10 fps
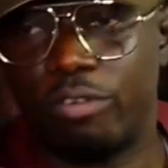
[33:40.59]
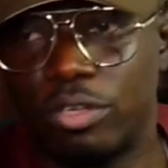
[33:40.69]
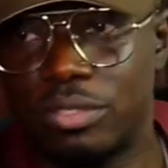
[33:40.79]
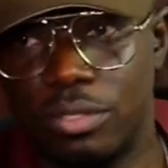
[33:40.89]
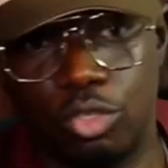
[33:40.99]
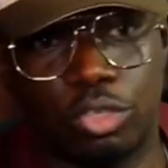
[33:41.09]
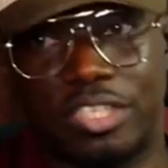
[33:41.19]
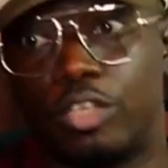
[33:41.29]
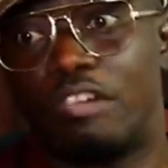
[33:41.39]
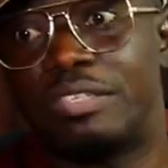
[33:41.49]
Give us
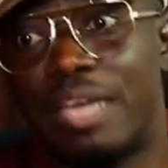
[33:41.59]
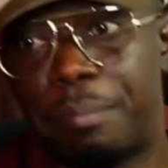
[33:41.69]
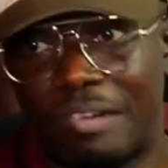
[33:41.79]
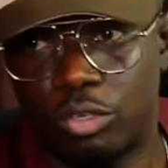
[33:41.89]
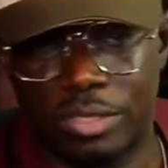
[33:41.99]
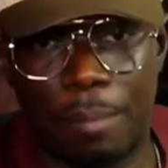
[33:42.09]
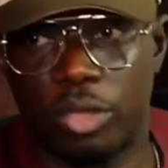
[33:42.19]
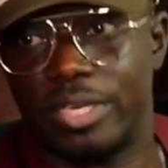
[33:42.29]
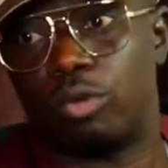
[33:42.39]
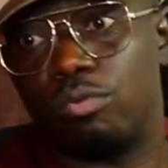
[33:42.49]
your security
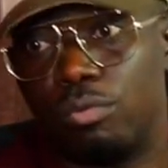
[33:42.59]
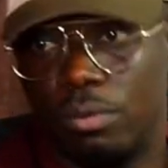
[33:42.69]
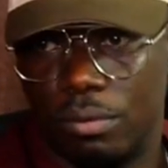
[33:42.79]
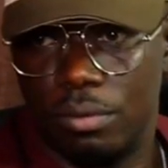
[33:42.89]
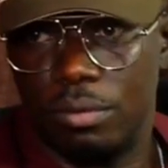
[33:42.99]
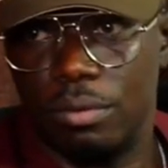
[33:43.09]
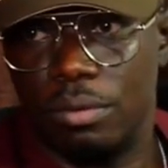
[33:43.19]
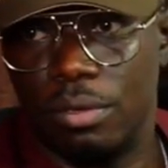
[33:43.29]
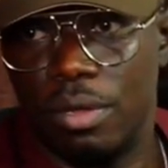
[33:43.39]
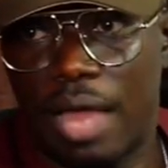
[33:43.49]
apparatus at Motekun.
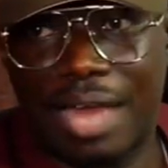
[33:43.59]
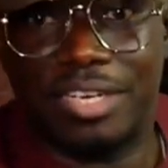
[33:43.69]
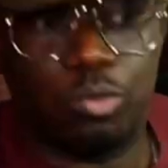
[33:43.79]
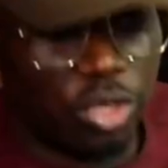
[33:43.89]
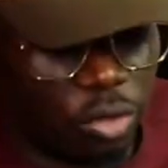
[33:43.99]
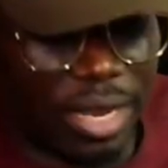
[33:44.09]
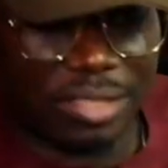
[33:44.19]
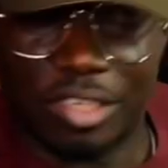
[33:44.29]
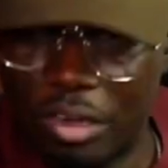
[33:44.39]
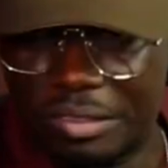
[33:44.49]
At least we
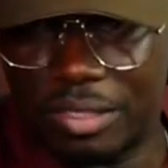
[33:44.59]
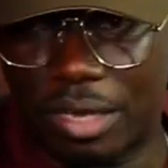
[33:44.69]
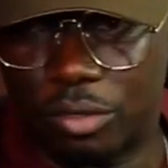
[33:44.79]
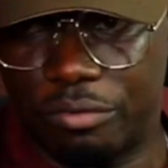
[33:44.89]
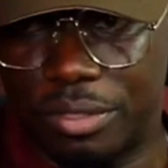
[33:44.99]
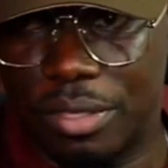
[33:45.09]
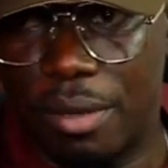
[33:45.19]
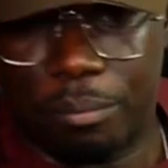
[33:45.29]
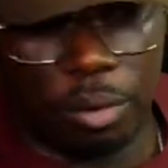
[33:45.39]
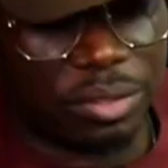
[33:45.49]
know that security is out of it.